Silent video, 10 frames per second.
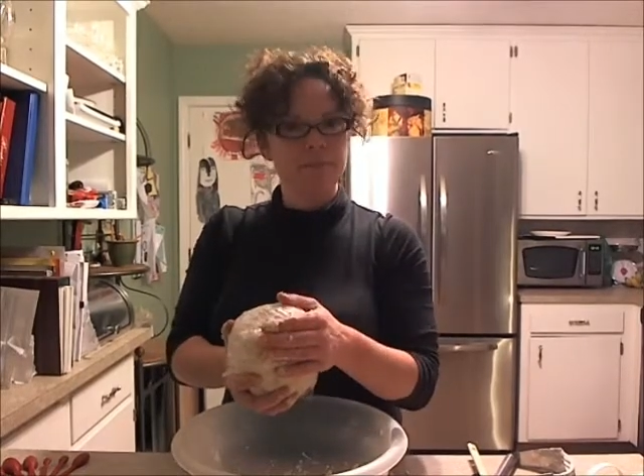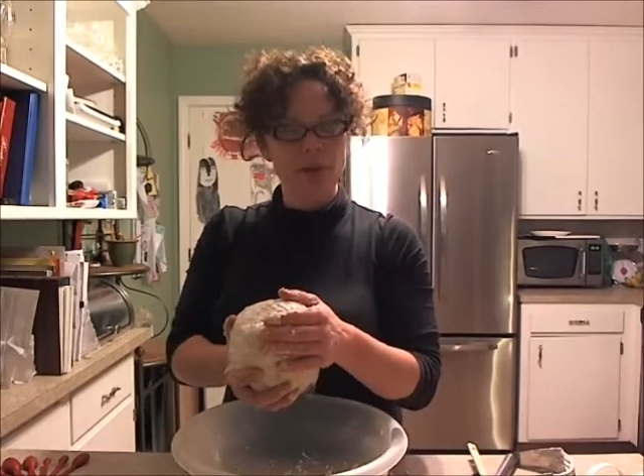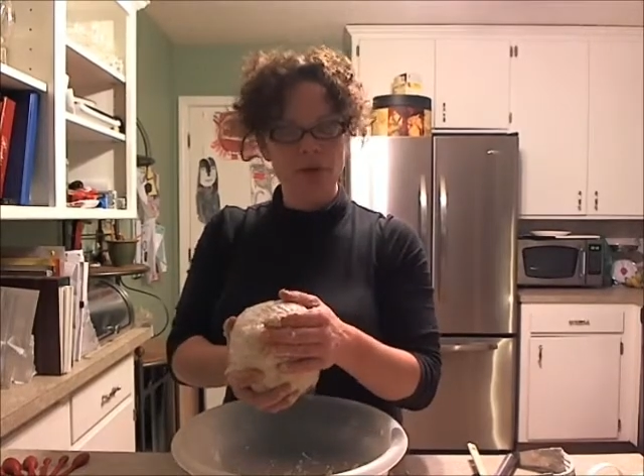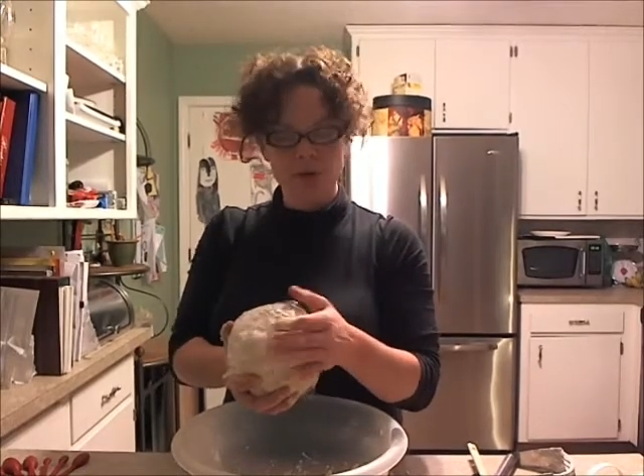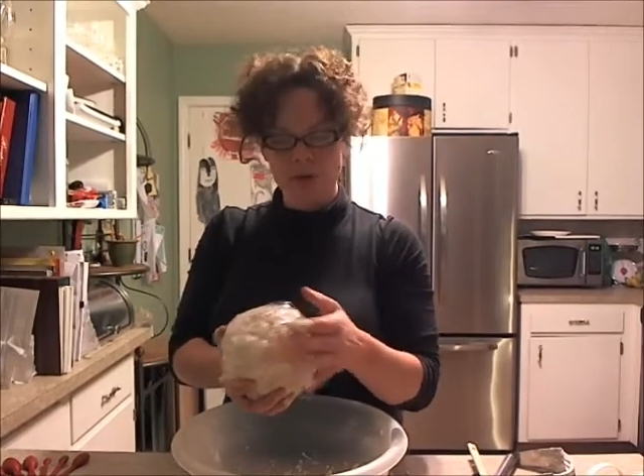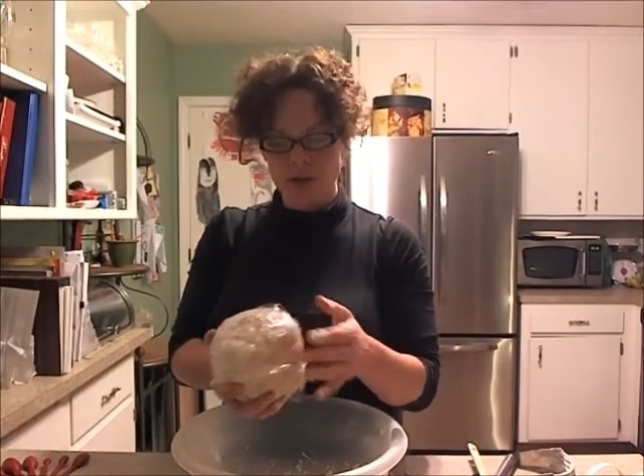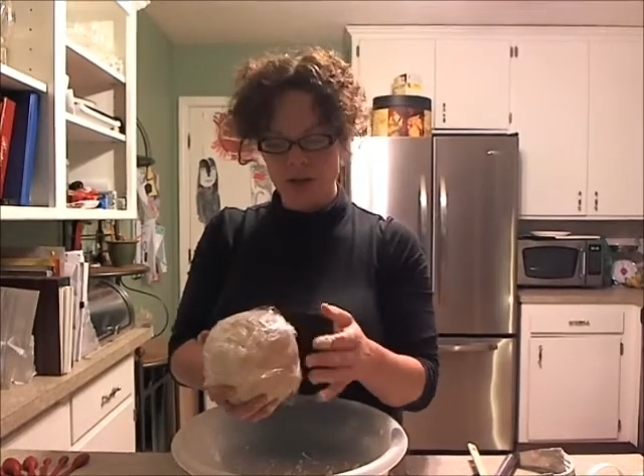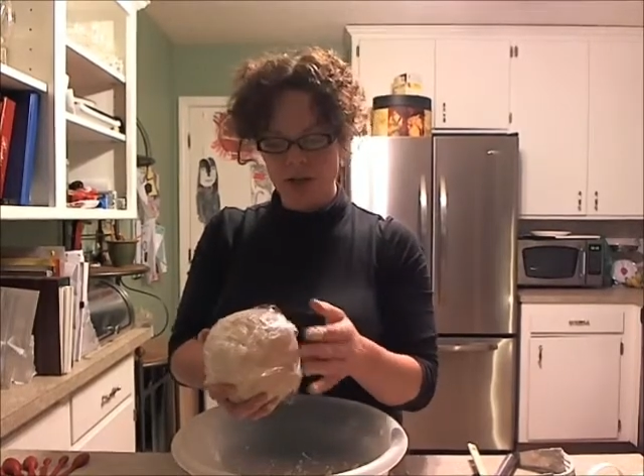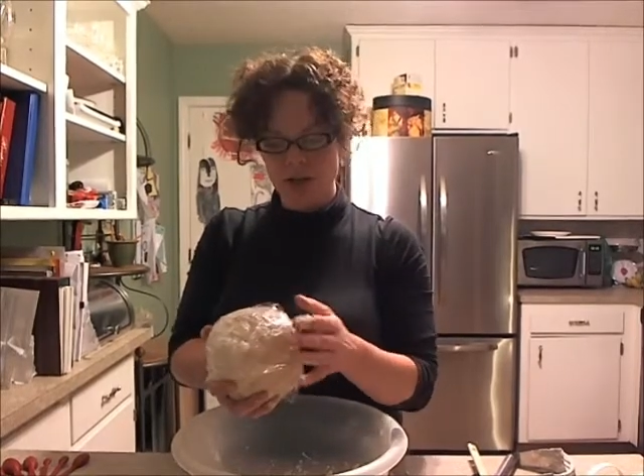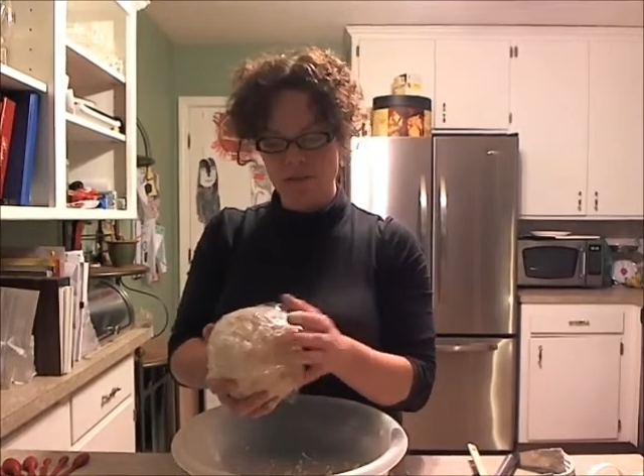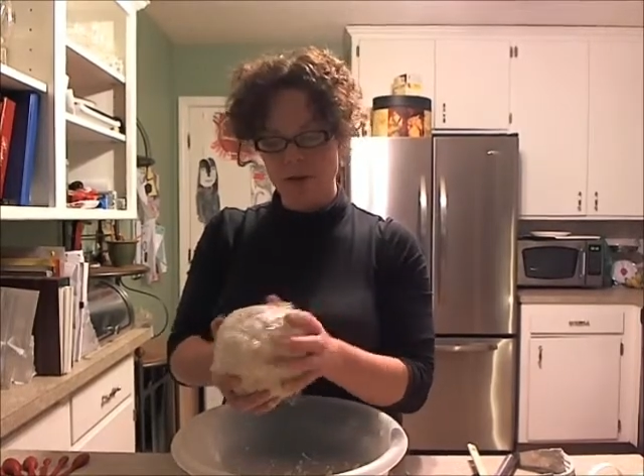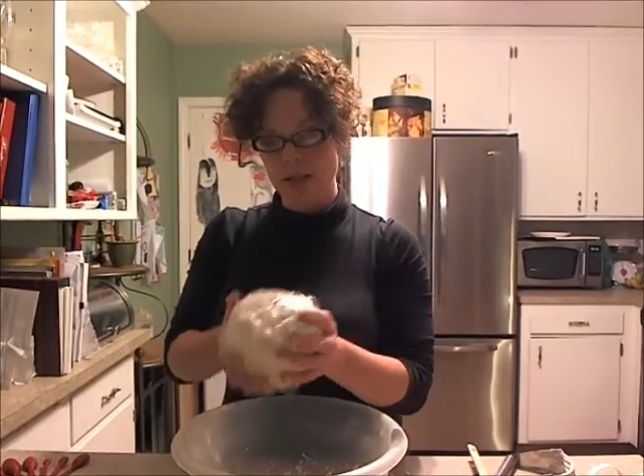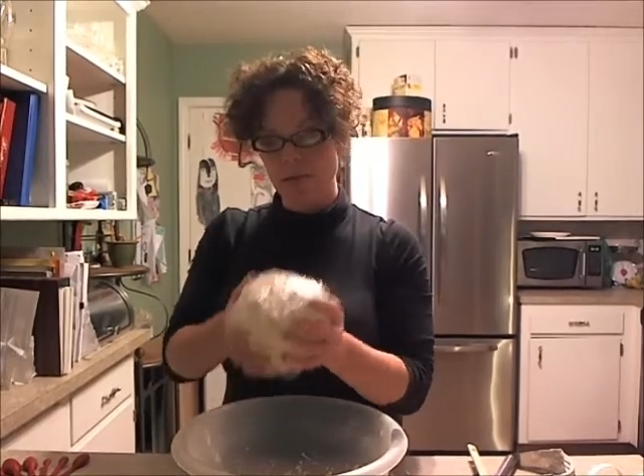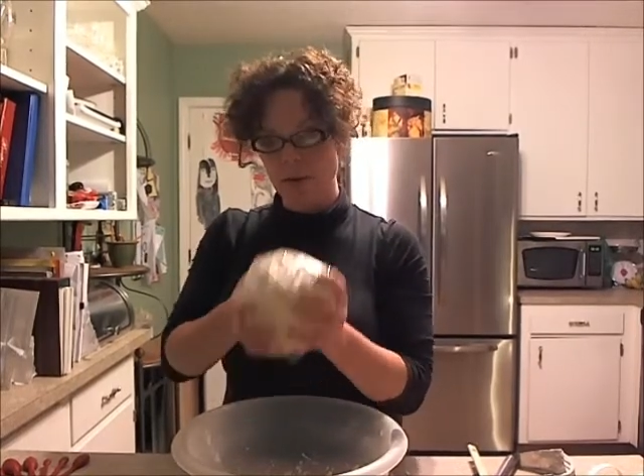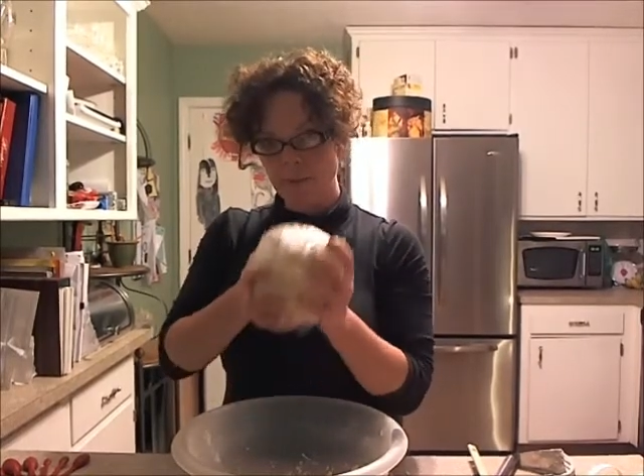you can throw it in your deep freeze.
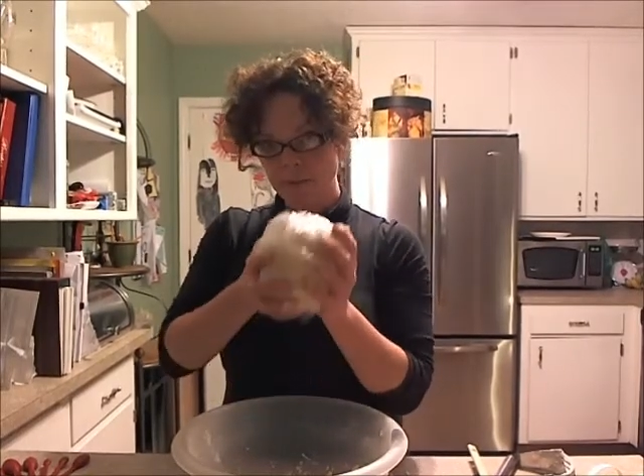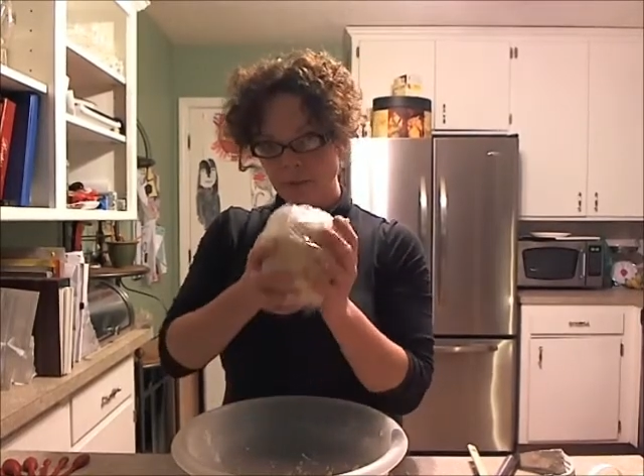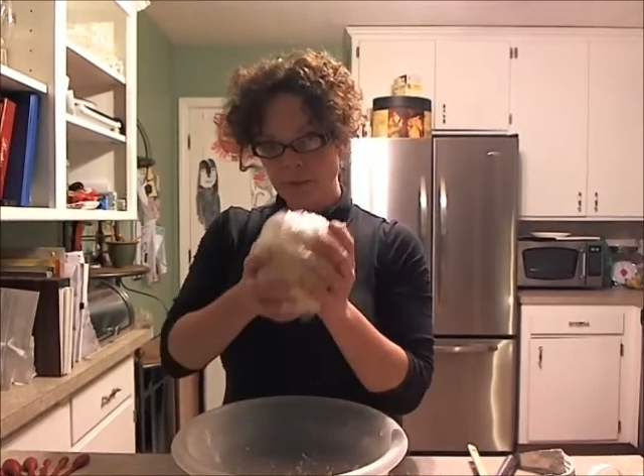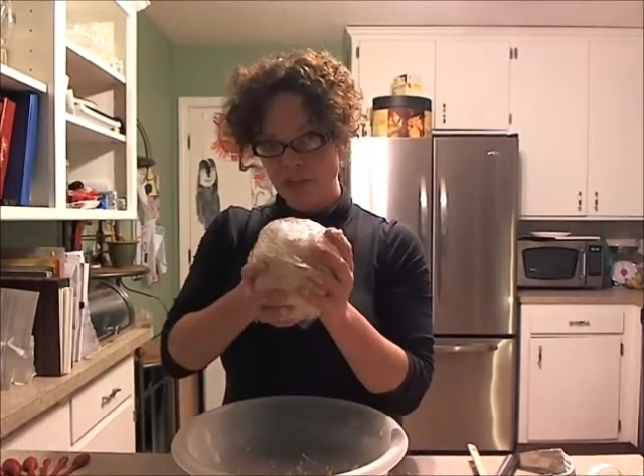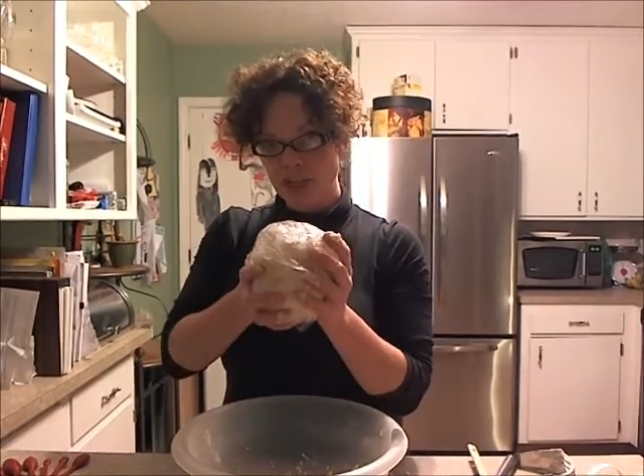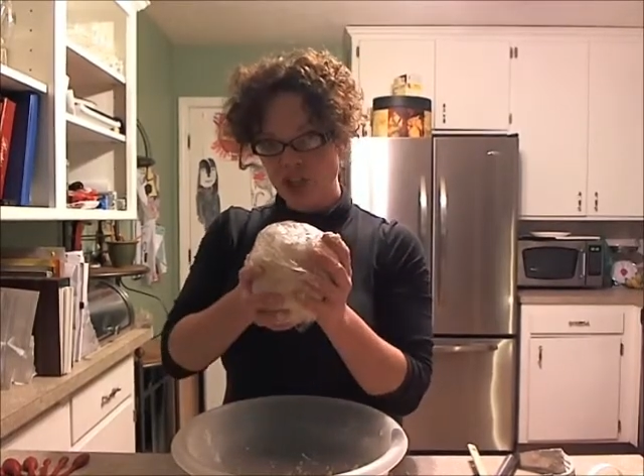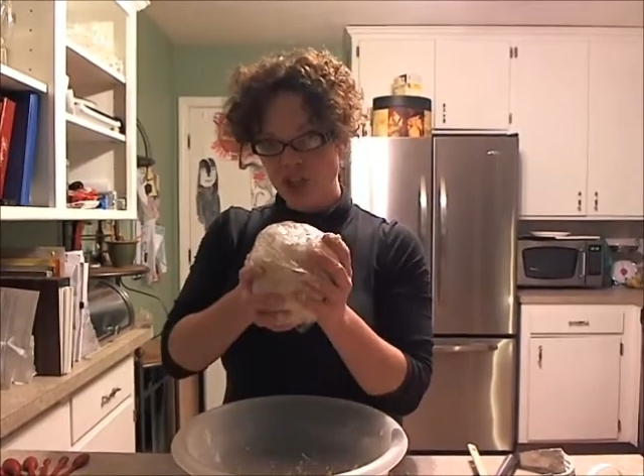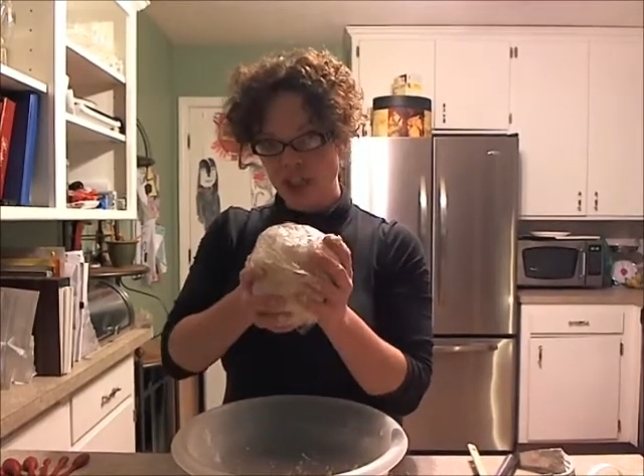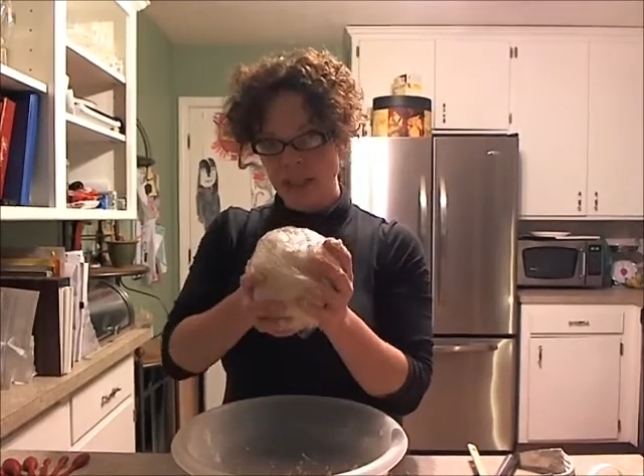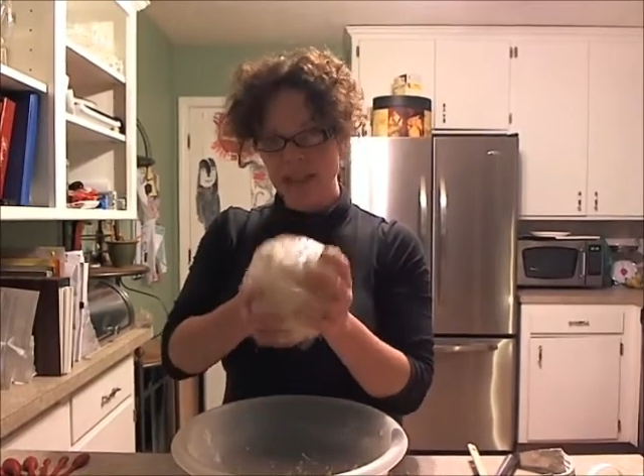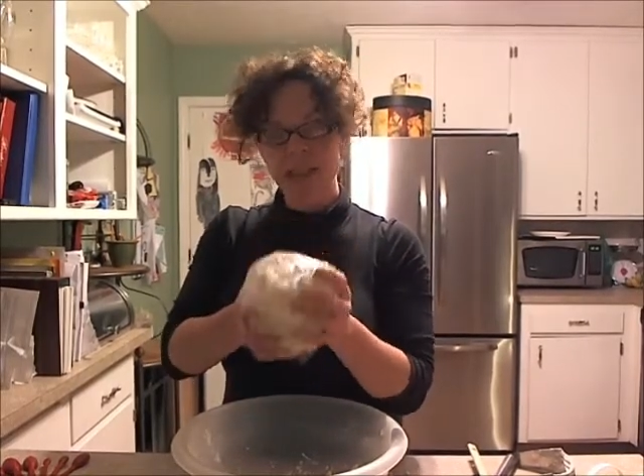But let's chill it.